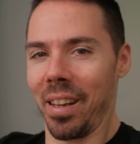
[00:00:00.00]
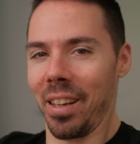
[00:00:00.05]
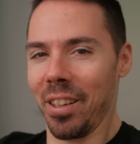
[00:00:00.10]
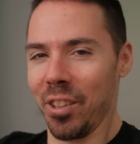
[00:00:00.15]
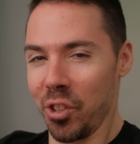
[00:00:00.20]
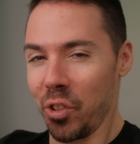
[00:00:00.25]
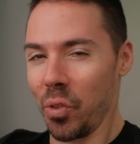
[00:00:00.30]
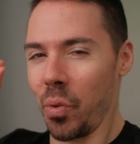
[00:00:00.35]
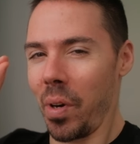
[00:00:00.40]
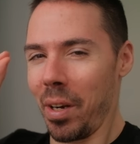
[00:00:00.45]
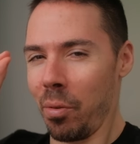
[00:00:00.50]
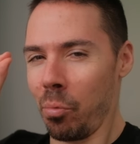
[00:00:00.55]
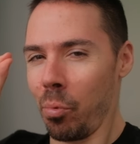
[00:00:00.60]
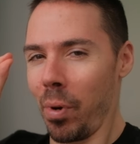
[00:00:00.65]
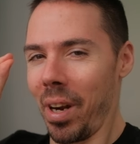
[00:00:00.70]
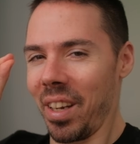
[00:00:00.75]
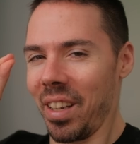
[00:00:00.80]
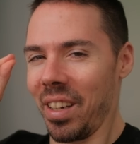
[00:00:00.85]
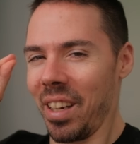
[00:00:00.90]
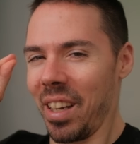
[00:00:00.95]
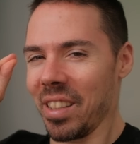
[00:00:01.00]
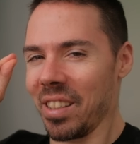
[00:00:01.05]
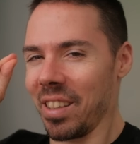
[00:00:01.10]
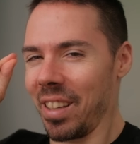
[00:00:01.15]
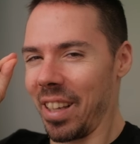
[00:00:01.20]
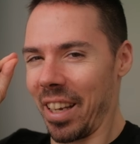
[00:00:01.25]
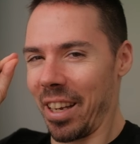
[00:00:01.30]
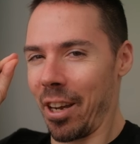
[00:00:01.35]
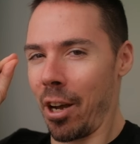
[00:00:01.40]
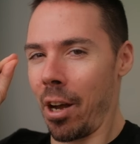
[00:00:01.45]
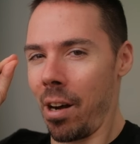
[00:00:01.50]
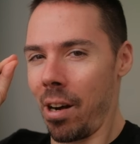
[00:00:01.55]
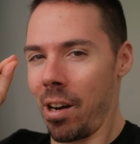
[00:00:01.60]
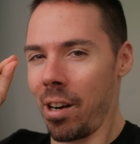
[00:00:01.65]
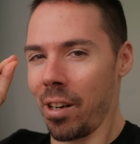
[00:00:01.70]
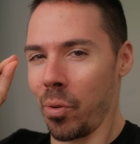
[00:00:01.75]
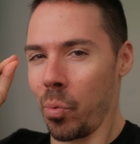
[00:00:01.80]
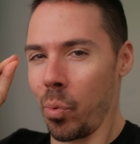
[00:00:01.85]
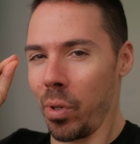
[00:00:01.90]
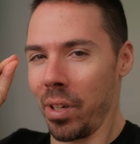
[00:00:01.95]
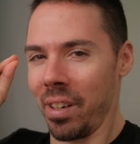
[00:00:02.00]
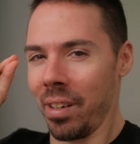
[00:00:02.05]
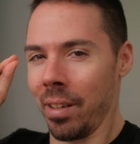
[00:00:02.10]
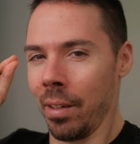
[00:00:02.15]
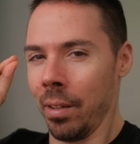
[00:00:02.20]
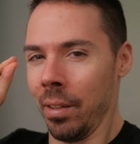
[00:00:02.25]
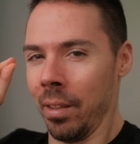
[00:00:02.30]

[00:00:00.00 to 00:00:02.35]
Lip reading: so I recognize it like a hawk would.